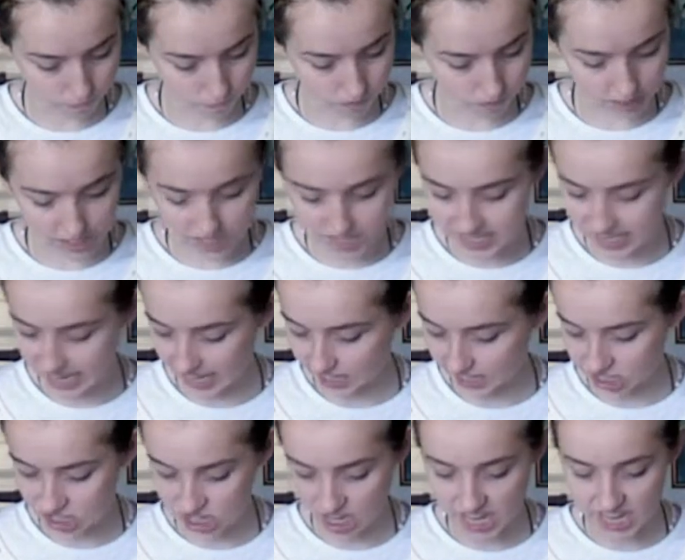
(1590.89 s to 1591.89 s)
each
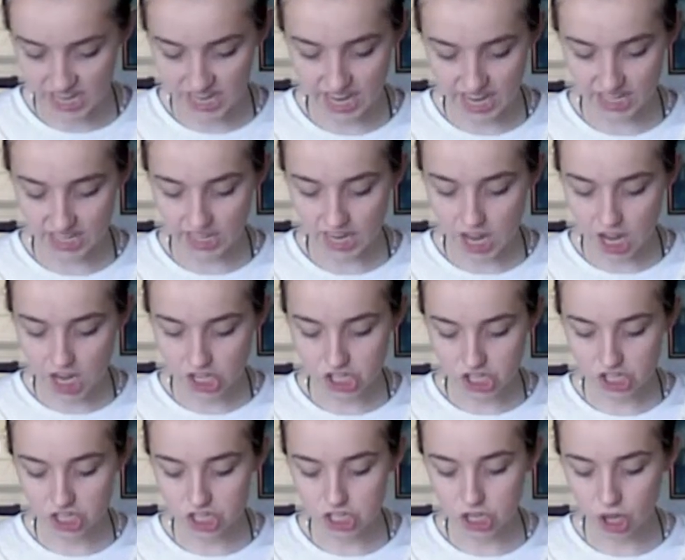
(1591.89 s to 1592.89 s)
section, and she
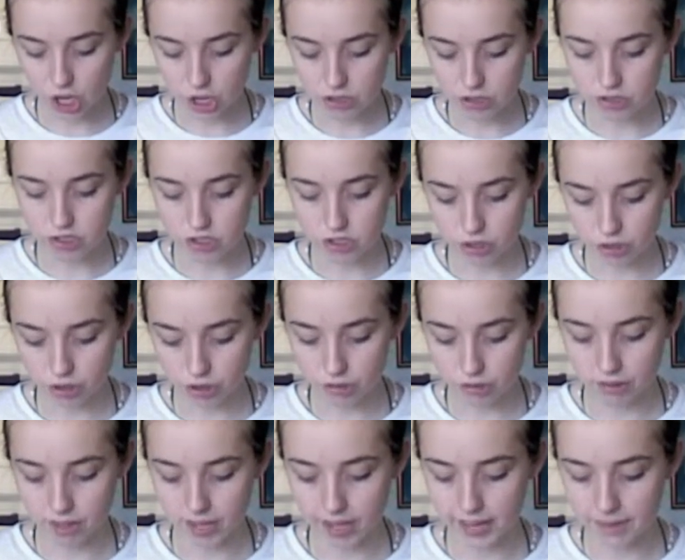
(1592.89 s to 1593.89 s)
just goes through
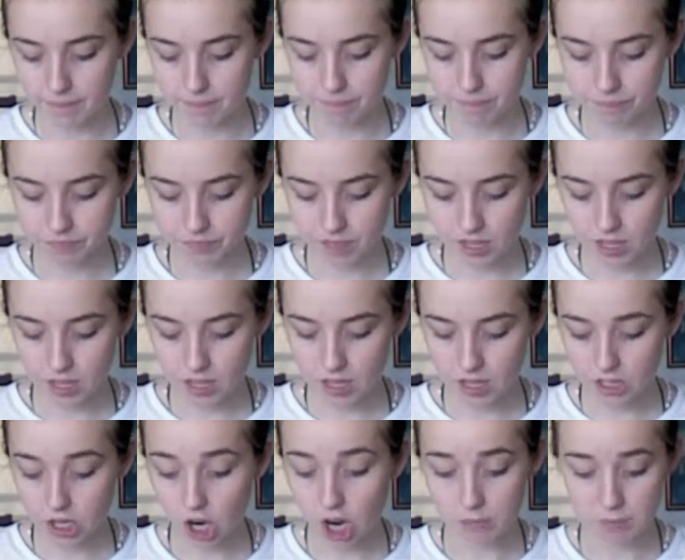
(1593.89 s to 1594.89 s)
like
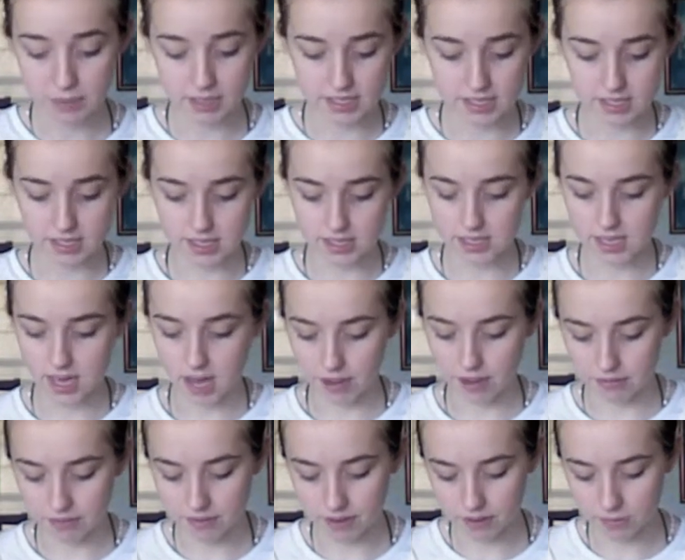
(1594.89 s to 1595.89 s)
garments and
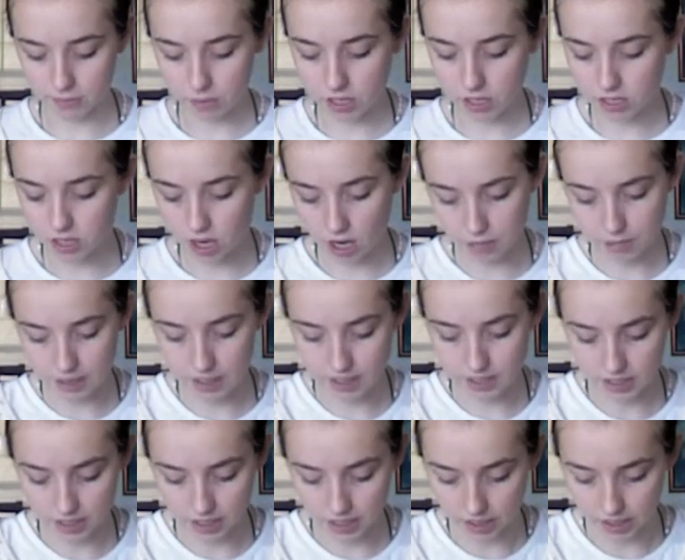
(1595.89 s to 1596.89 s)
stuff. And one garment
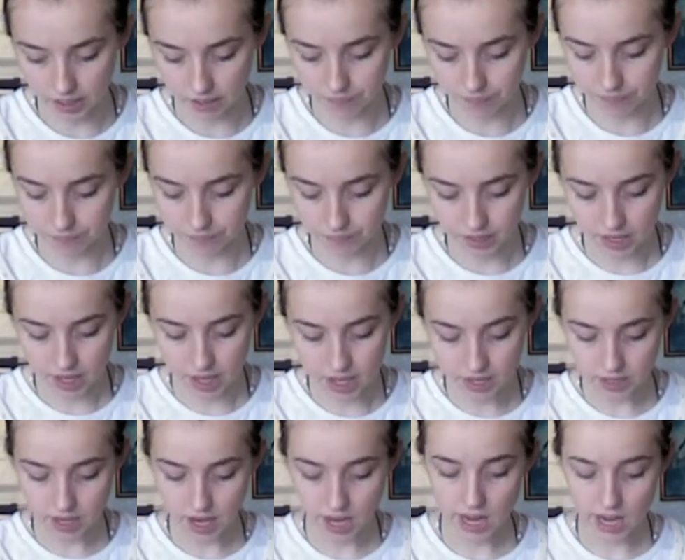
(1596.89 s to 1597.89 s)
in here
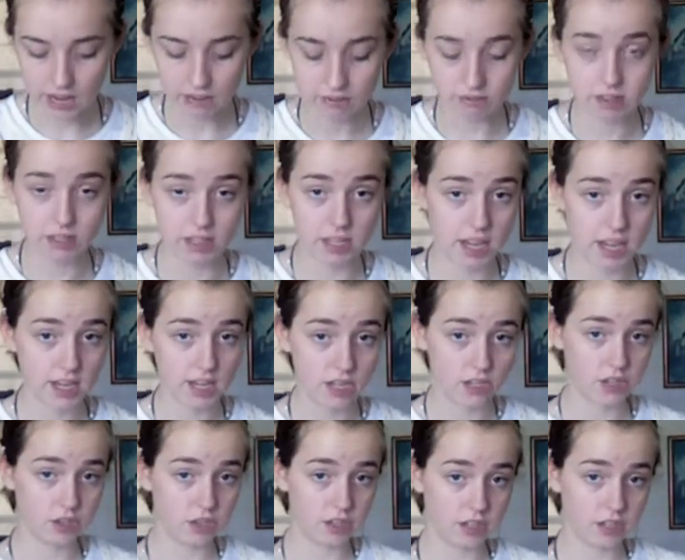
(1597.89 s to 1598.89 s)
that I
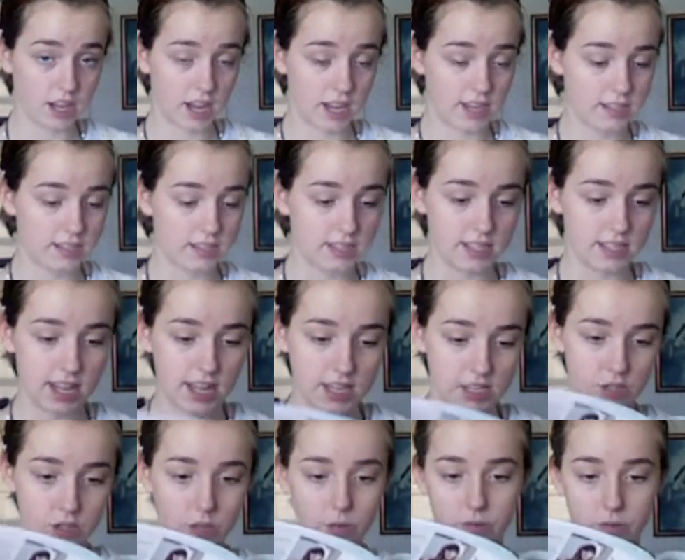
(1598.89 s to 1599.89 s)
showed you guys this
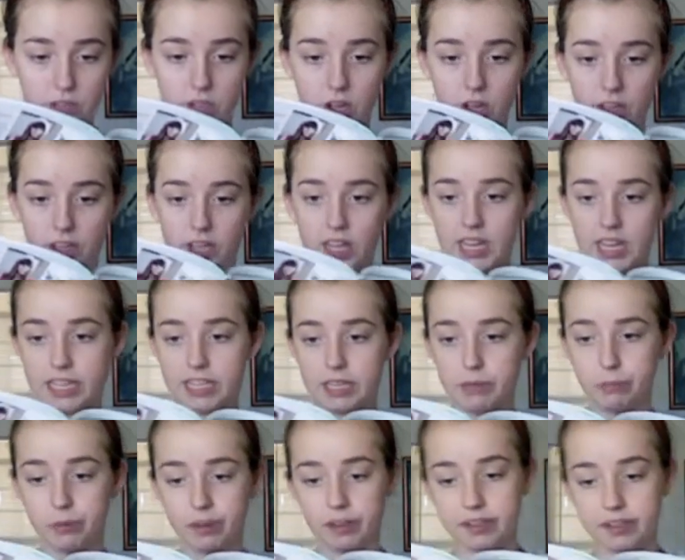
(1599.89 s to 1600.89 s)
last week was called the Easy
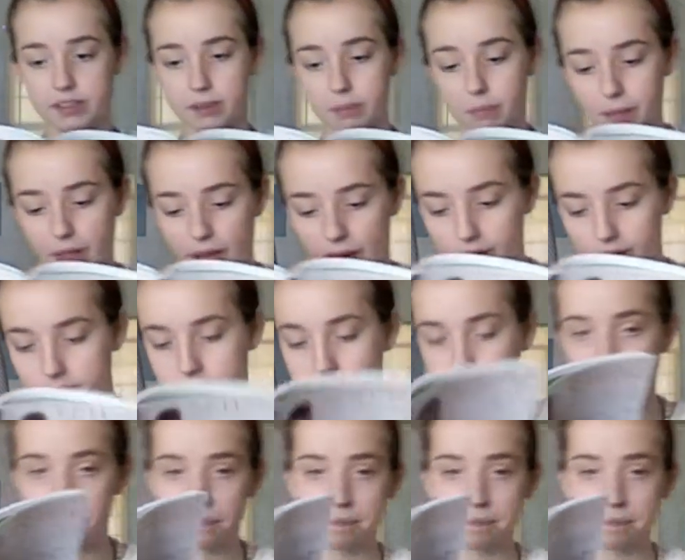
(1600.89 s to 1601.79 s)
Breezy Blouse.